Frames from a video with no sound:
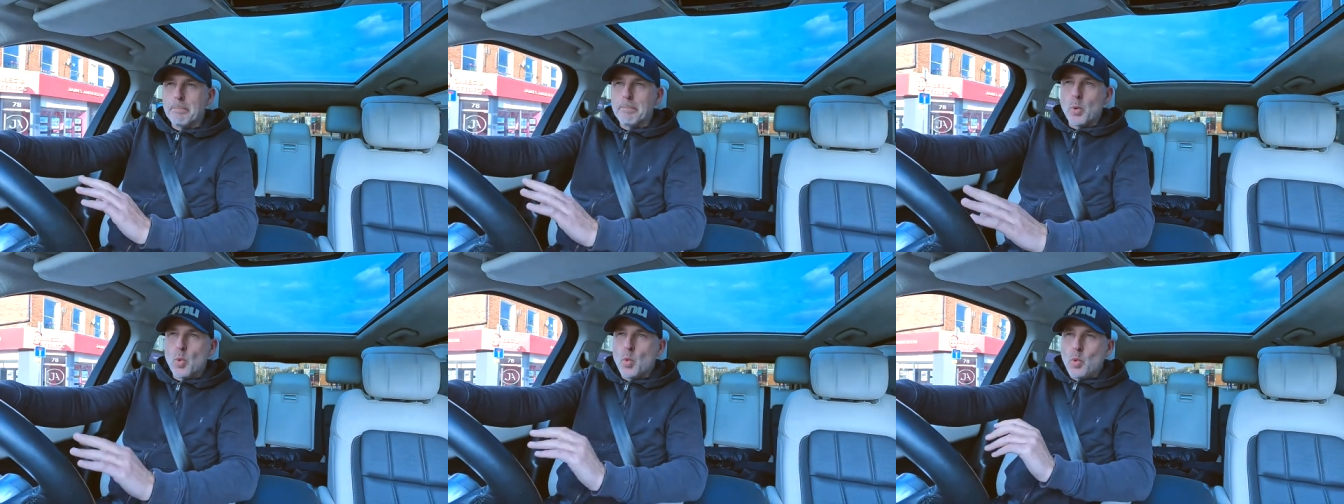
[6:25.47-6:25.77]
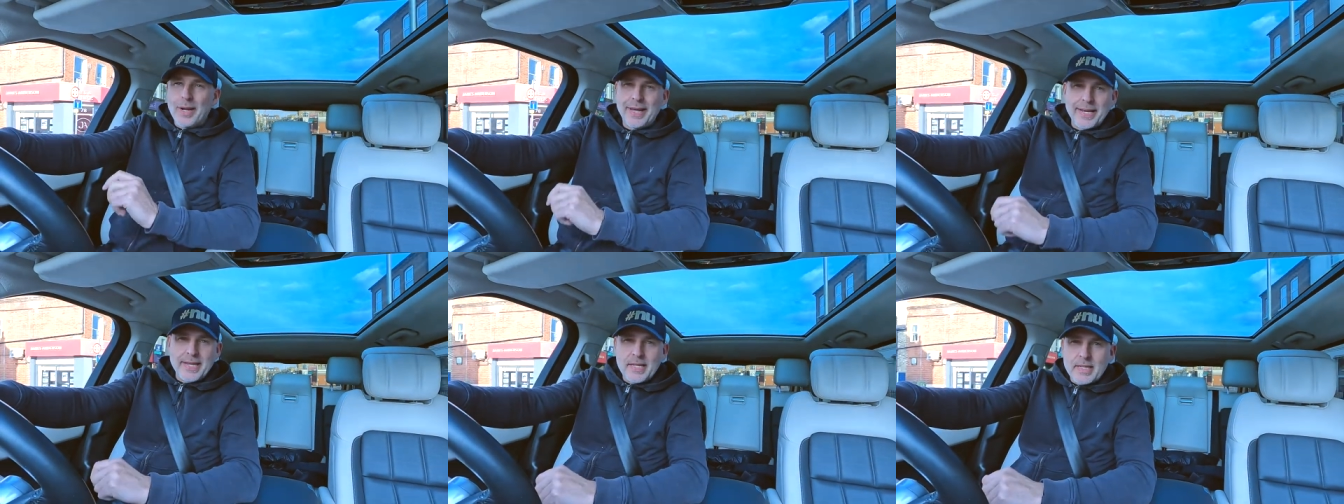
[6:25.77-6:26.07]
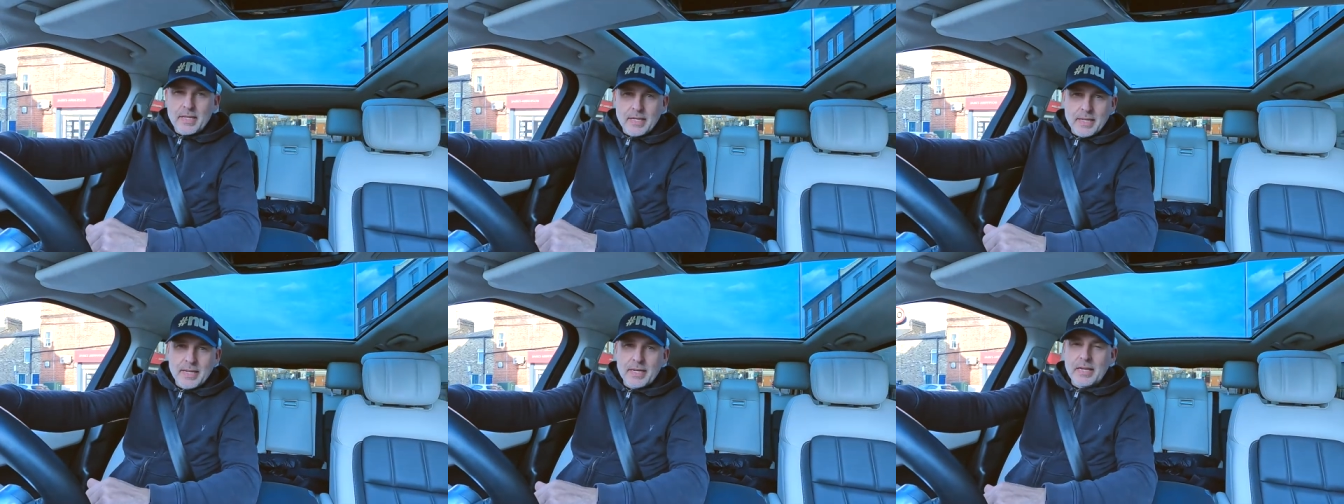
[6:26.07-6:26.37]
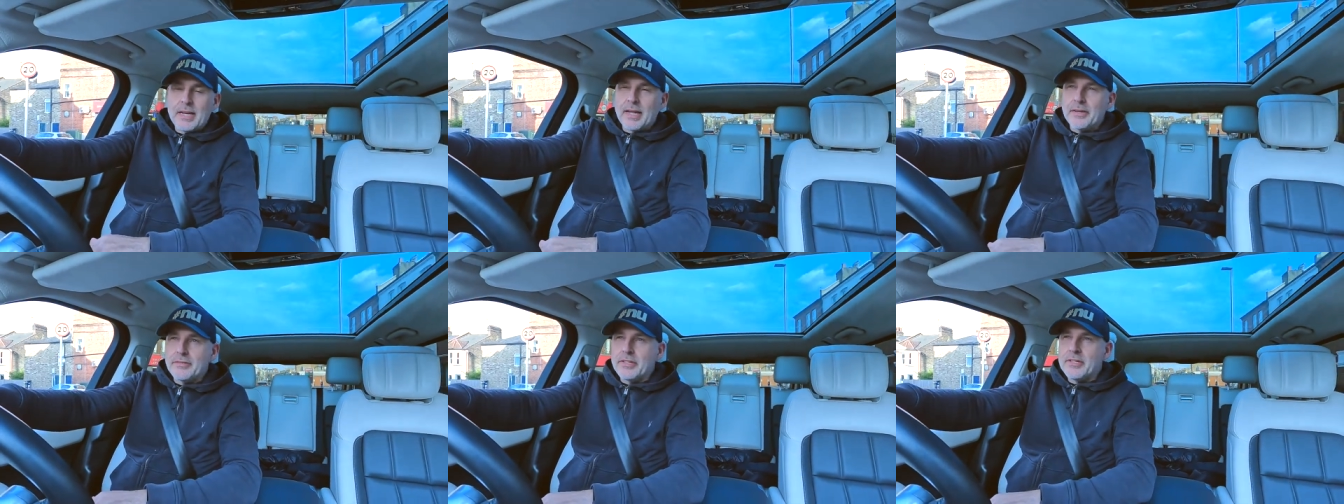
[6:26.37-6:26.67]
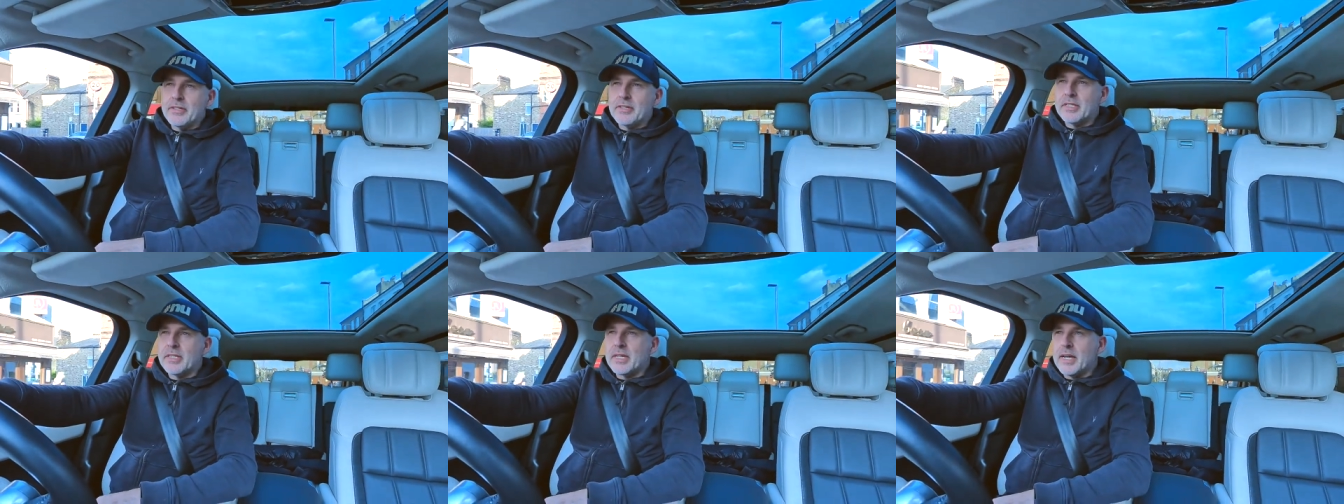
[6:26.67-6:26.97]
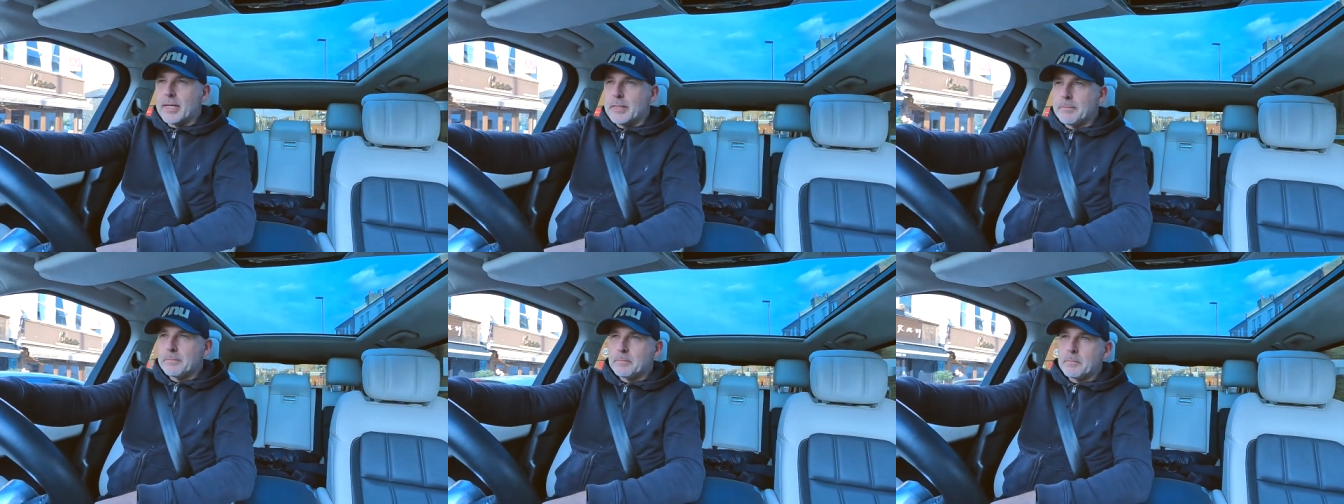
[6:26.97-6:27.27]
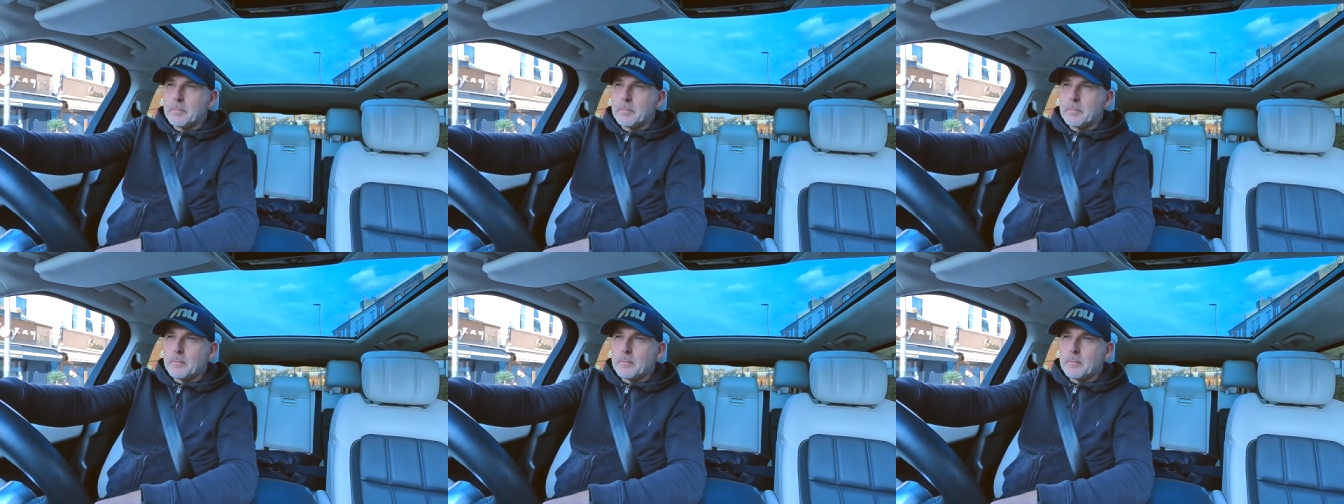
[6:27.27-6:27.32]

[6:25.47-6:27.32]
ball ache in London today,